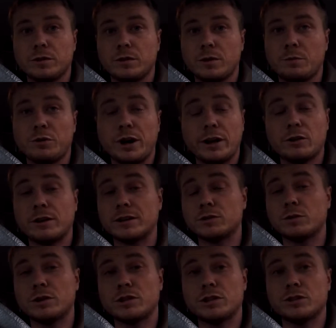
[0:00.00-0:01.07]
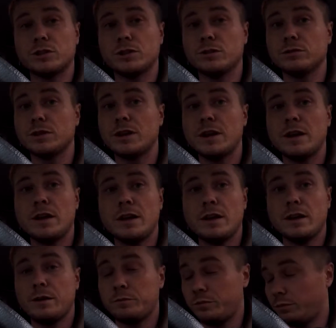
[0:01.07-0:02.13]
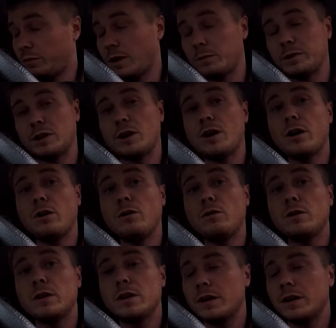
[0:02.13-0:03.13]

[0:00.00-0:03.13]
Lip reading: the brake light switch issues, let me know.